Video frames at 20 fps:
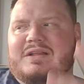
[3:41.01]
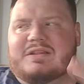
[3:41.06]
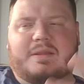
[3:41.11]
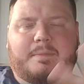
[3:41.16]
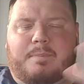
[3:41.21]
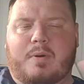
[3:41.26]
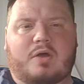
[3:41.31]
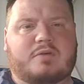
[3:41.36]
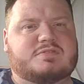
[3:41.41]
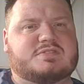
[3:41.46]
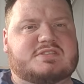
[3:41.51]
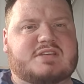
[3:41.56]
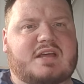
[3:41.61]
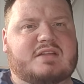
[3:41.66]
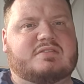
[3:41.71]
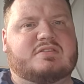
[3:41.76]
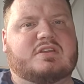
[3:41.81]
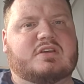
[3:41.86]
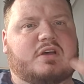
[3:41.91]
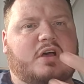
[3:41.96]
They both
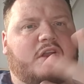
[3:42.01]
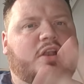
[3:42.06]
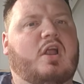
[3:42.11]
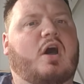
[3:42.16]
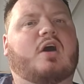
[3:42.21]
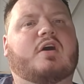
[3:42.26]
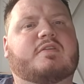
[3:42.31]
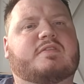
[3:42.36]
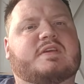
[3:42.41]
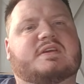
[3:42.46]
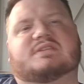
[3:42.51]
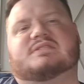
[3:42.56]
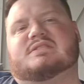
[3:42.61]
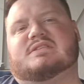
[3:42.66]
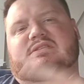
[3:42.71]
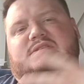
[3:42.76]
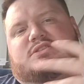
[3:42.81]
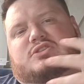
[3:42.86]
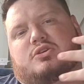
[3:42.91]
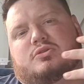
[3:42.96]
said that a lot of this
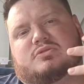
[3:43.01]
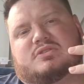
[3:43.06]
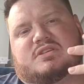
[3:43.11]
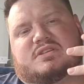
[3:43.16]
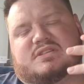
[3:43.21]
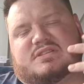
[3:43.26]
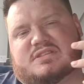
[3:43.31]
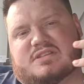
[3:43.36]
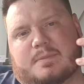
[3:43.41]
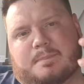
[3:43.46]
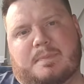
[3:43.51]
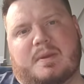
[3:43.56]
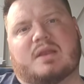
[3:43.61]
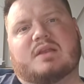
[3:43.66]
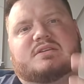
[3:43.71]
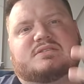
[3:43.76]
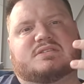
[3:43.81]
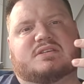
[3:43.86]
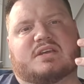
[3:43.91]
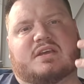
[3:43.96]
is due to the
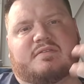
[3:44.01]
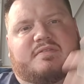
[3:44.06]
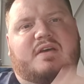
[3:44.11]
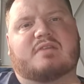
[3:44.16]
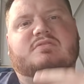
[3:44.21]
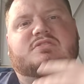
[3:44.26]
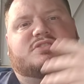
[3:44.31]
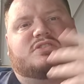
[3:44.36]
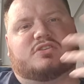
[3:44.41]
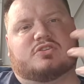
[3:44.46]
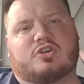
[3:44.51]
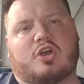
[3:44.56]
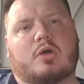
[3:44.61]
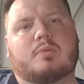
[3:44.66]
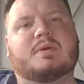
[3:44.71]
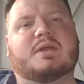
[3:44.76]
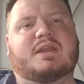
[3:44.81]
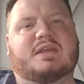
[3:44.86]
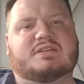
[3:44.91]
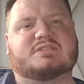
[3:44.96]
stability of Everton
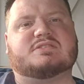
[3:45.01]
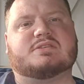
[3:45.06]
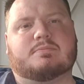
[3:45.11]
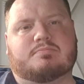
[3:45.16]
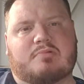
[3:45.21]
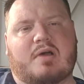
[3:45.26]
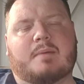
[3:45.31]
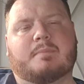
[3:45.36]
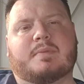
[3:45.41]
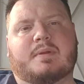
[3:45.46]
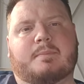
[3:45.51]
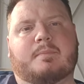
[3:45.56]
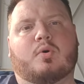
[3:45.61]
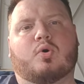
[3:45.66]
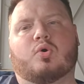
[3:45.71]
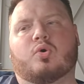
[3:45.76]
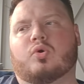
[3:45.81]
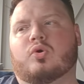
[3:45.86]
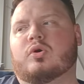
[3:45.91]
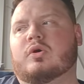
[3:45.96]
going into Bramley
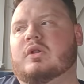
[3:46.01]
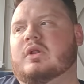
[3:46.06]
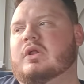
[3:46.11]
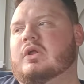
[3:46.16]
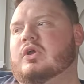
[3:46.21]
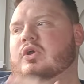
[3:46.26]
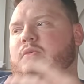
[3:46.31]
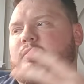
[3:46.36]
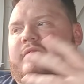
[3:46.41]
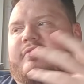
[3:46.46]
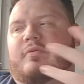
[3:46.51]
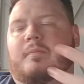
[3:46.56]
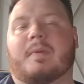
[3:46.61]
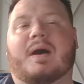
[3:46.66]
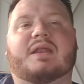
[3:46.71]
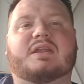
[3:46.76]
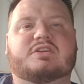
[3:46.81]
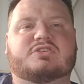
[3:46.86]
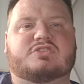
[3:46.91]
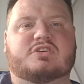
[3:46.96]
Moor with a
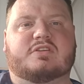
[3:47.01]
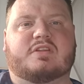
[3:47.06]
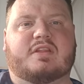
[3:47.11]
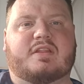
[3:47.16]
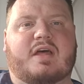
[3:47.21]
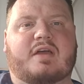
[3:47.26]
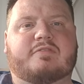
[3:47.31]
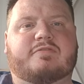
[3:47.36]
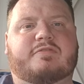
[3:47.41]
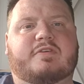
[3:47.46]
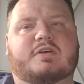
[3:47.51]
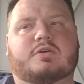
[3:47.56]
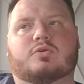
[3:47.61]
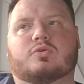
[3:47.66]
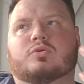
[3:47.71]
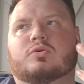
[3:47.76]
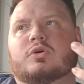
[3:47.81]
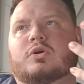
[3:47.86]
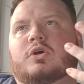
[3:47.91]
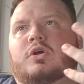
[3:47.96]
manager that they
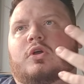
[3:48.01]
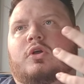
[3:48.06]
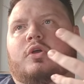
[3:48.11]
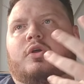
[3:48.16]
feel